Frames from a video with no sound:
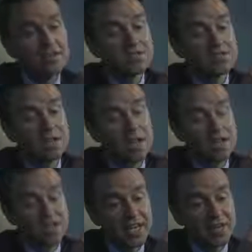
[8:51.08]
So the
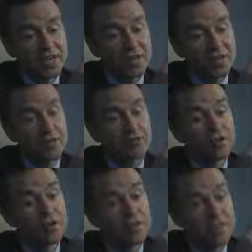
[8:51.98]
logic with
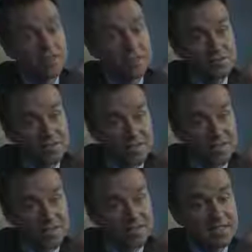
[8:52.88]
overcoming this
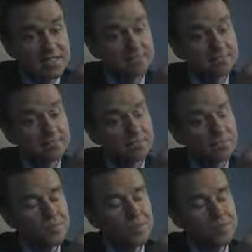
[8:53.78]
resistance,
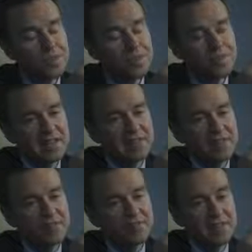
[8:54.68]
or the way the field
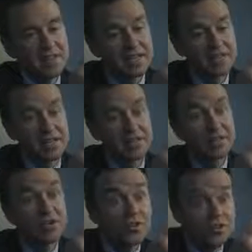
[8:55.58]
is moving, is to give
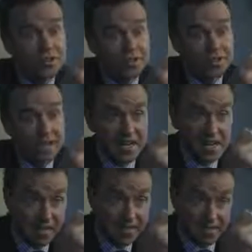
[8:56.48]
another drug that
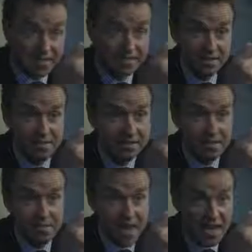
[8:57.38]
inhibits
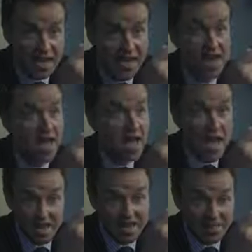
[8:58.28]
the main
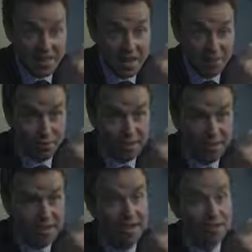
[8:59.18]
analogous pathway
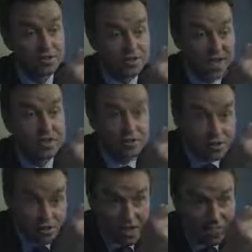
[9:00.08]
or
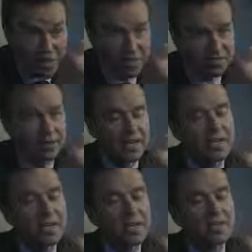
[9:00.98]
downstream pathway,
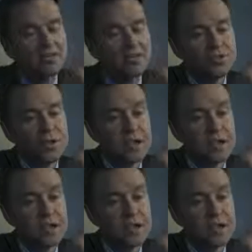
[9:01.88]
to